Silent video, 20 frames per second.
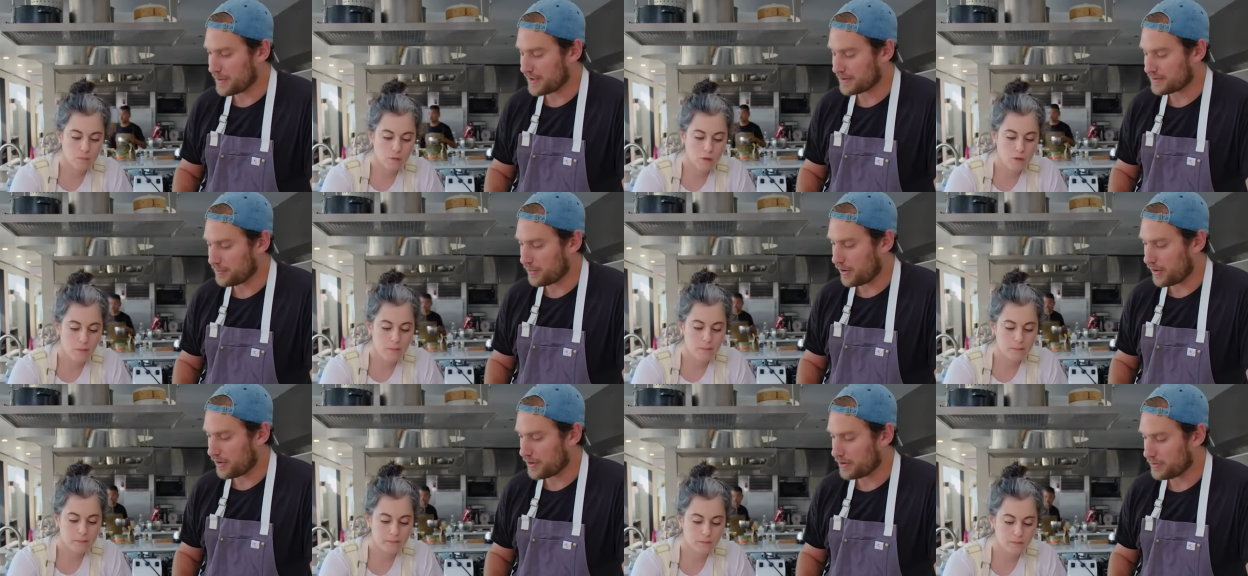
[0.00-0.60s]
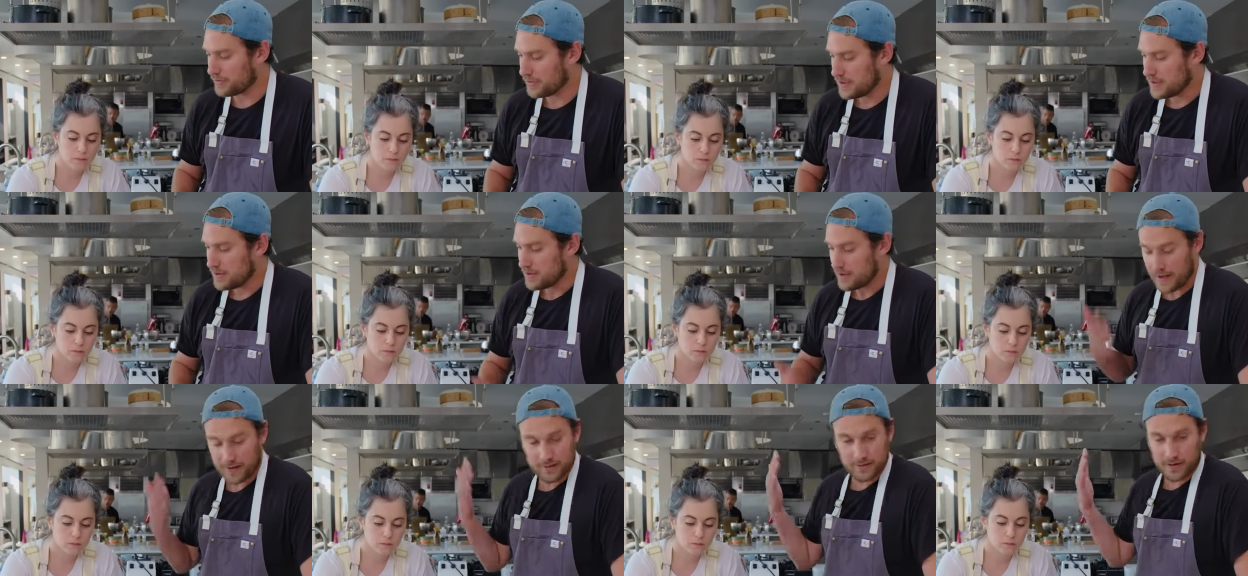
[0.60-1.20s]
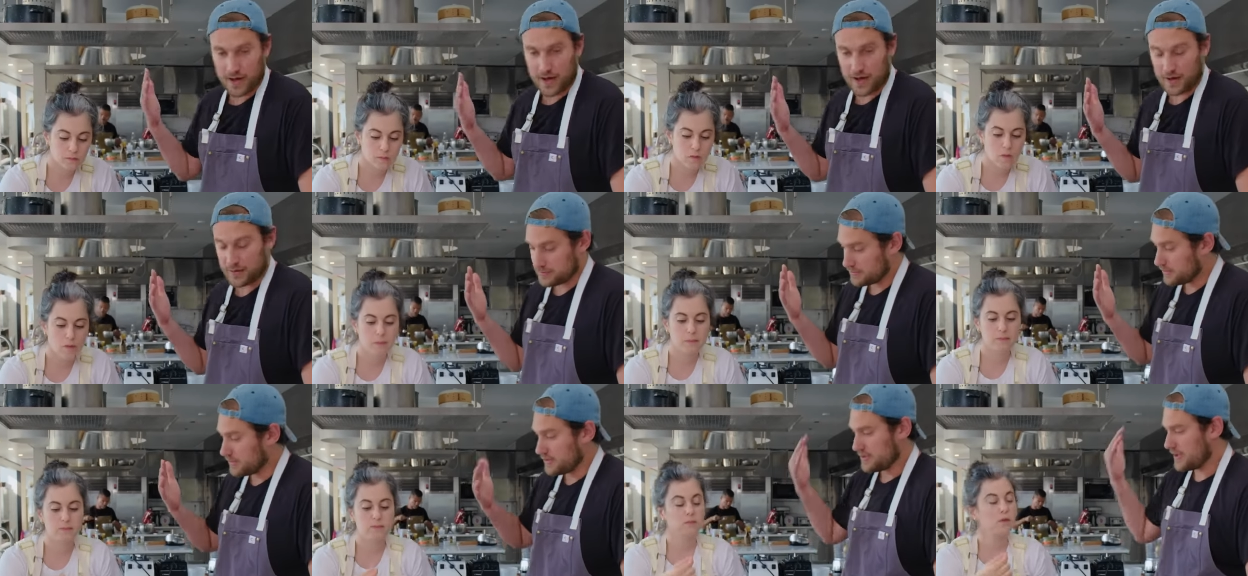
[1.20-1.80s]
Speaker 1: good about tomorrow. And
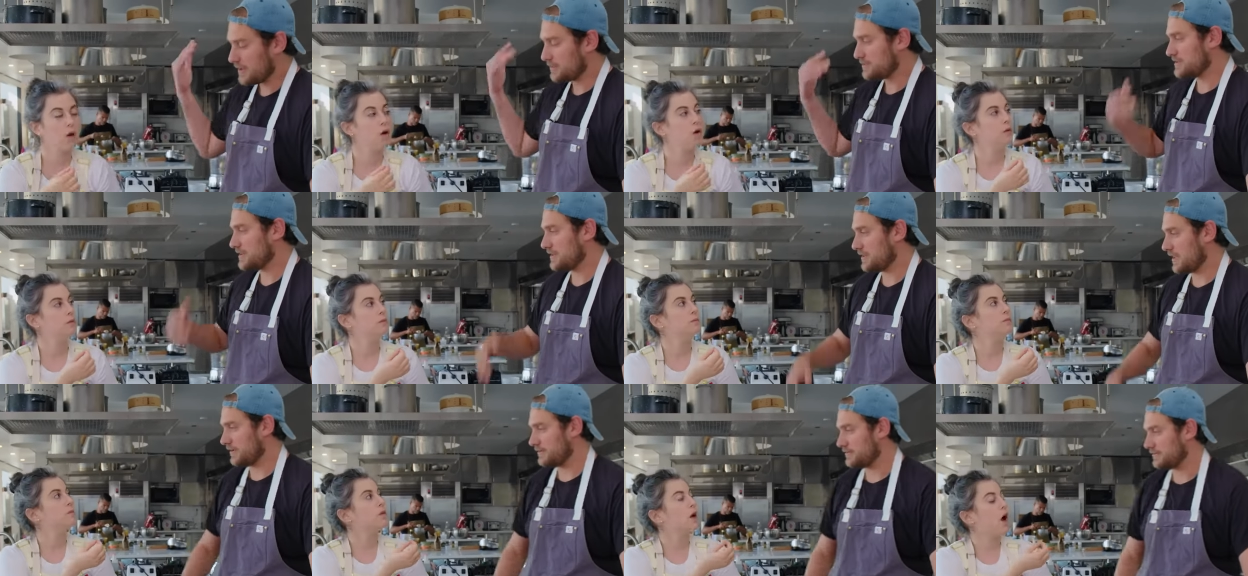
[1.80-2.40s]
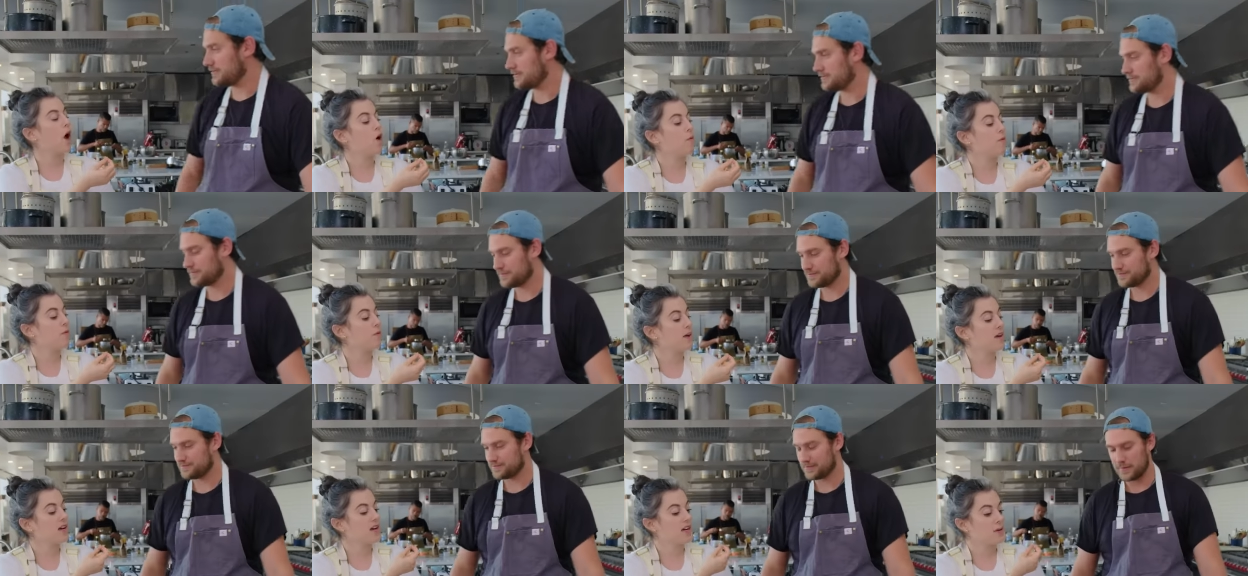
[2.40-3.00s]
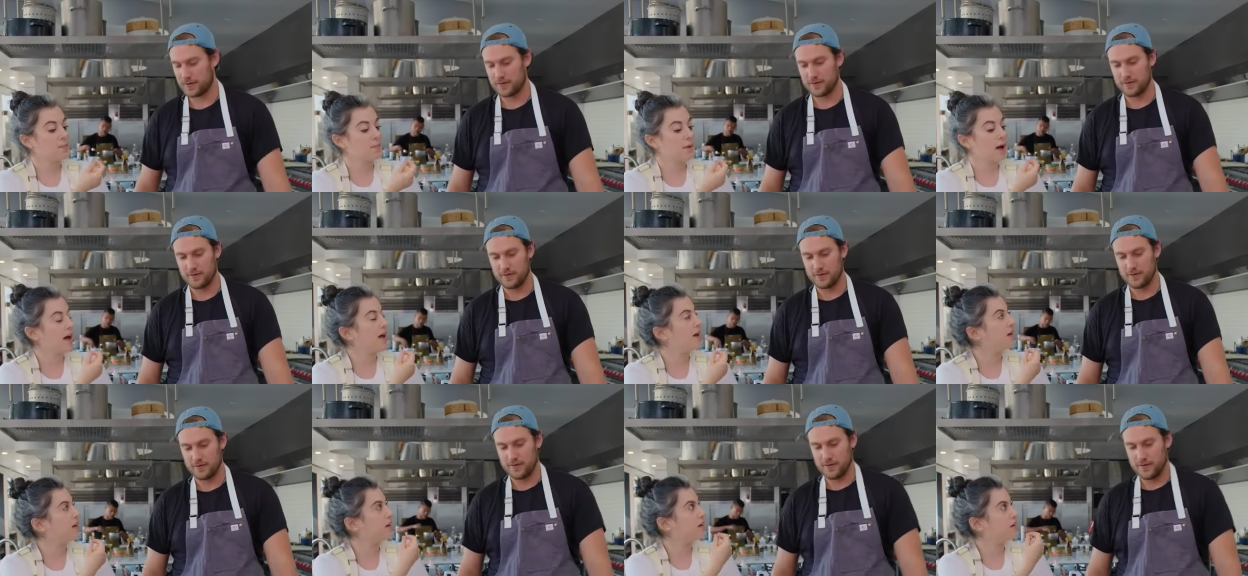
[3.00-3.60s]
uh, yeah, we'll see you then.
Speaker 2: I hope you're ready to eat
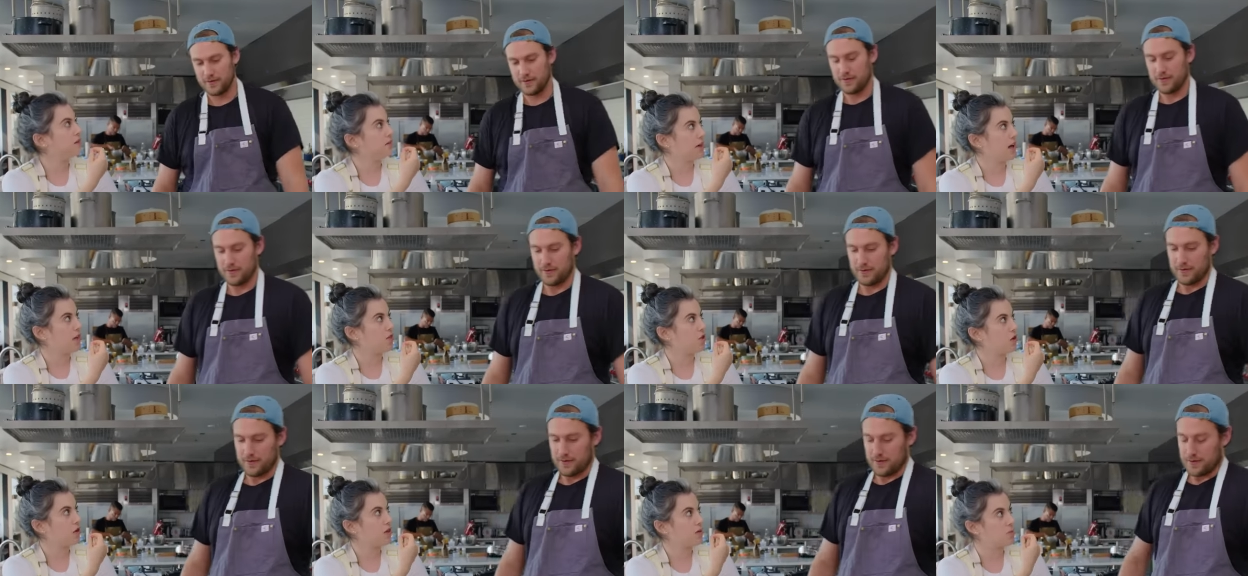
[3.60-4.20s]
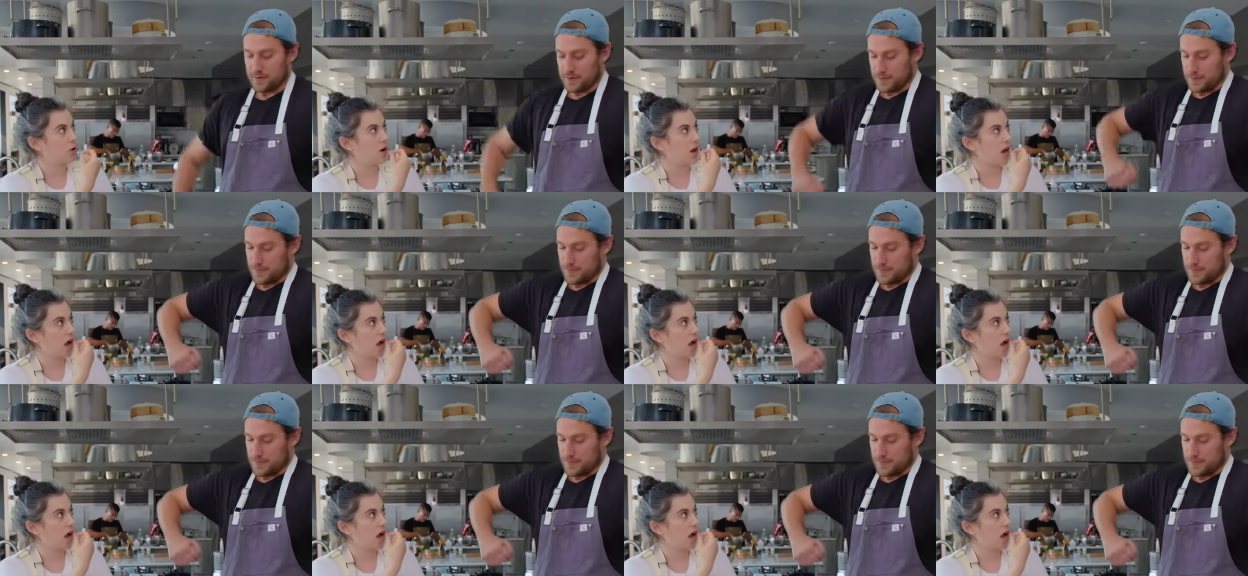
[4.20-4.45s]
pie at 9.30 in the